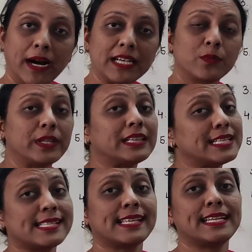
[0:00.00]
But with
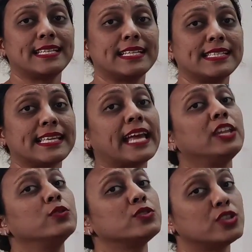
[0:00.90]
this sentence,
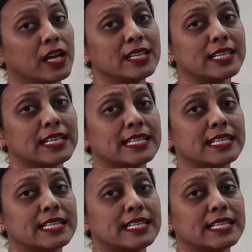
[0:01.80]
can you judge